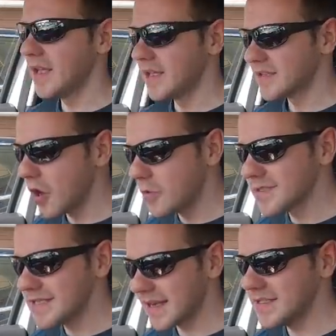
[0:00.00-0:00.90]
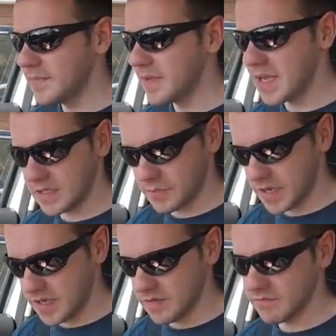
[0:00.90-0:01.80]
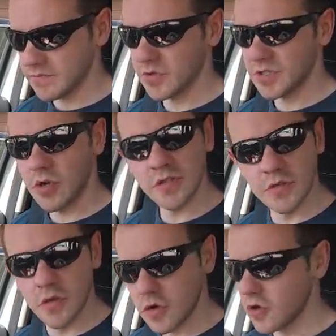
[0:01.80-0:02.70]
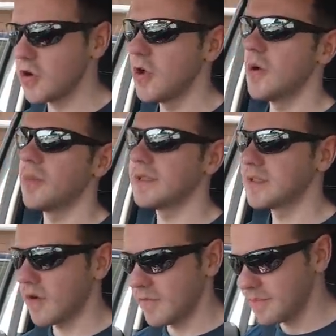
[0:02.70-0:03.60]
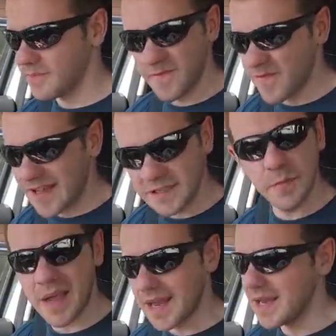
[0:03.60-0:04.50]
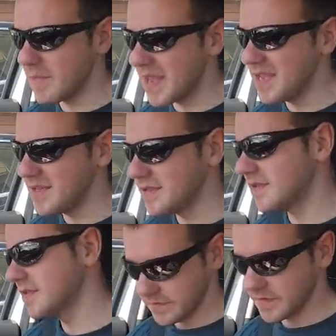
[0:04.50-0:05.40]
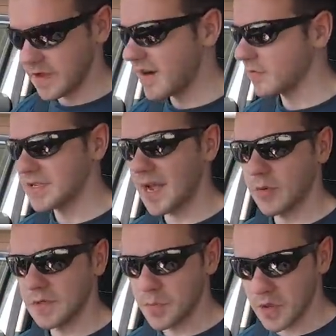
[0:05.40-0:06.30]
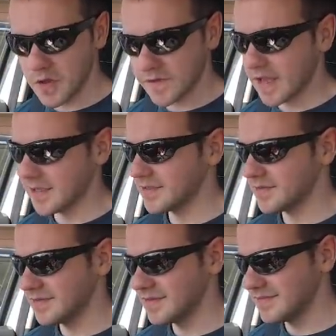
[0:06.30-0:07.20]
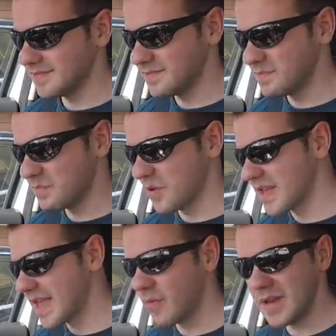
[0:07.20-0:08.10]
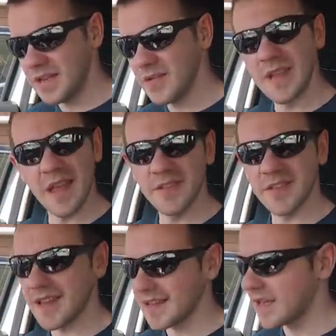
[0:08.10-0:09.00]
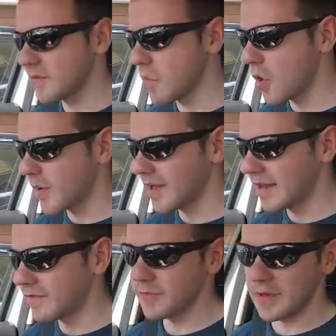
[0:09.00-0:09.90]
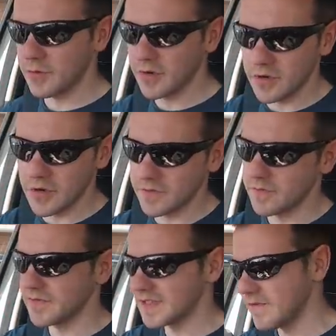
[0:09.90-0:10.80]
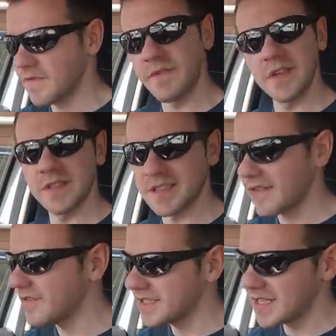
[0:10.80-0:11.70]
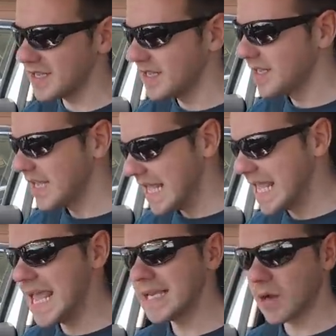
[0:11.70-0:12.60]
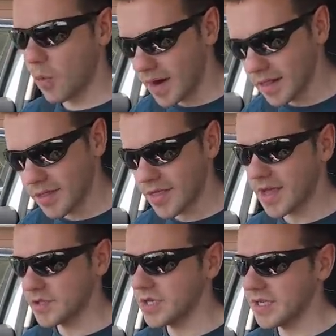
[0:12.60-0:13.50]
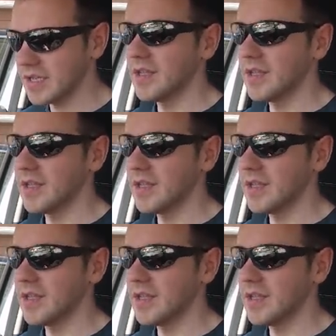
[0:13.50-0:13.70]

It's got almost 90 bhp, so it's not slow, but it's not fast by any means. Around perfect. But yeah, when you do get onto that kind of motorway level, I mean, if you want to go from say 50 to 70, it is quite lethargic.